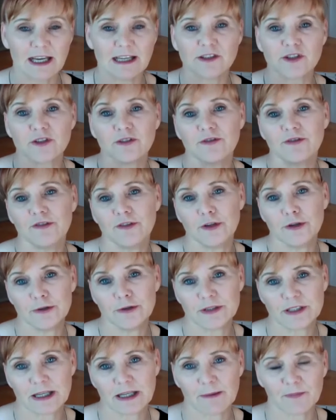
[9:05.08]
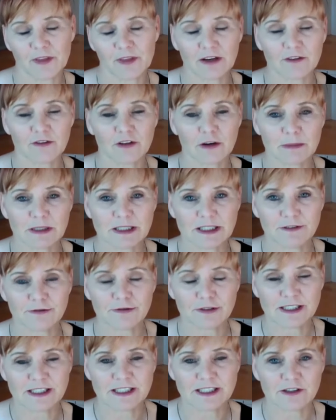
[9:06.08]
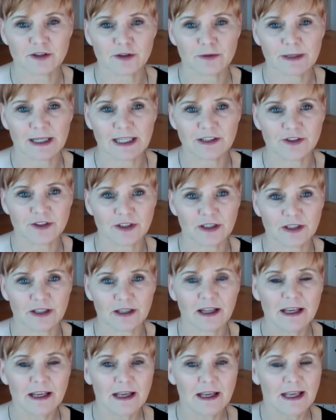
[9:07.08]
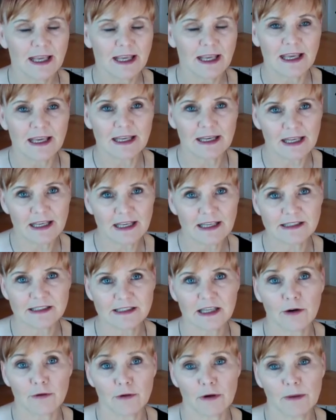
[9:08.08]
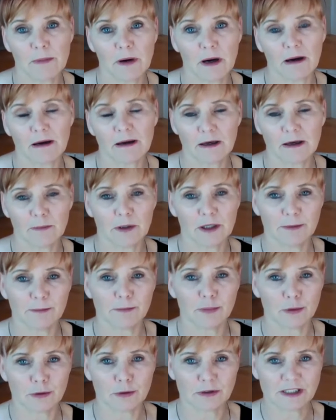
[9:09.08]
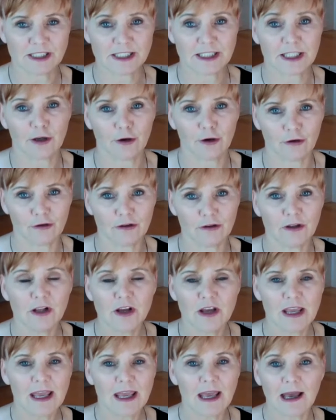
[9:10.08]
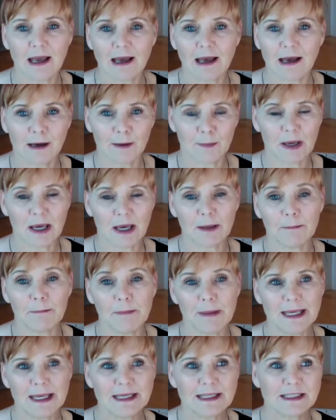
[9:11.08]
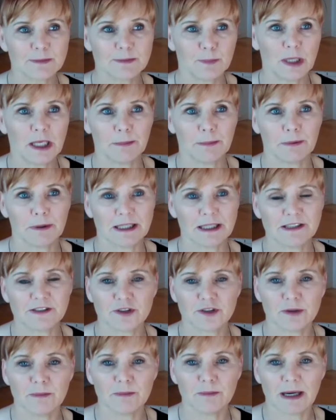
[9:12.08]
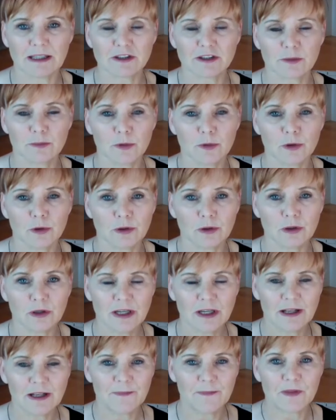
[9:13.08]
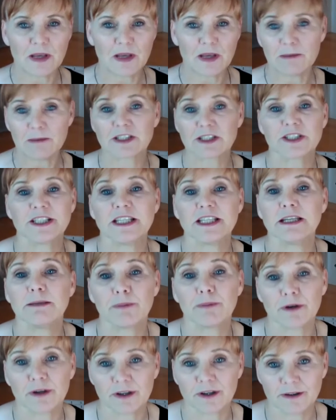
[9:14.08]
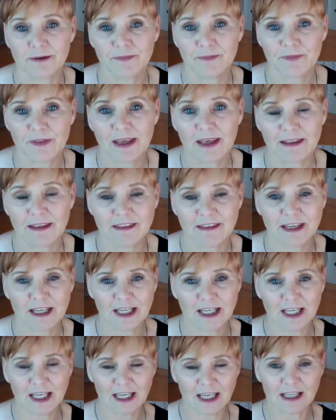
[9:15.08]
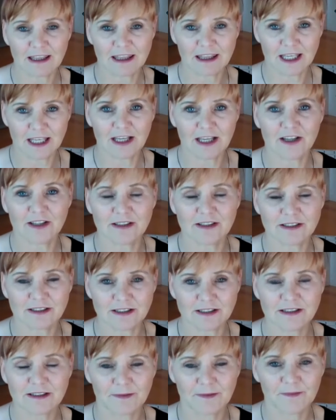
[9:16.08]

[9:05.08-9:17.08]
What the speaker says: and to view something from a different situation. It is a remarkably important skill and makes people into much deeper thinkers.